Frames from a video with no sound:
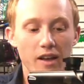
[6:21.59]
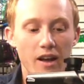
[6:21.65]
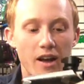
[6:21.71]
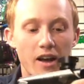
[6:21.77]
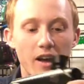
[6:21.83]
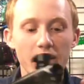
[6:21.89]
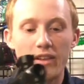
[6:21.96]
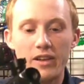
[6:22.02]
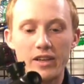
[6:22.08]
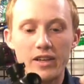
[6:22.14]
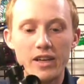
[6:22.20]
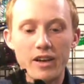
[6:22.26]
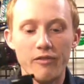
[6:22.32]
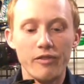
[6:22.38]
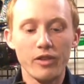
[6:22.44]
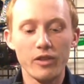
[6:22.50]

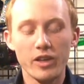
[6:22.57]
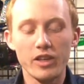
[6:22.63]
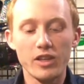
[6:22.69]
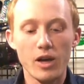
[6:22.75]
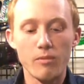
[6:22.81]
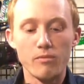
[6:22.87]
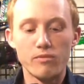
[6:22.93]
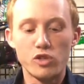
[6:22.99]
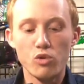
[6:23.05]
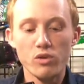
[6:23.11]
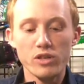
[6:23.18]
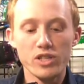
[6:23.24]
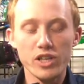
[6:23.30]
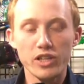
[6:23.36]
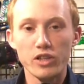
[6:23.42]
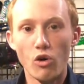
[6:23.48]
I feel like I'm
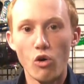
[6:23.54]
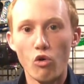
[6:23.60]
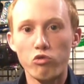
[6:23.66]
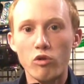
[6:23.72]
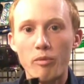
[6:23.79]
twisting the whole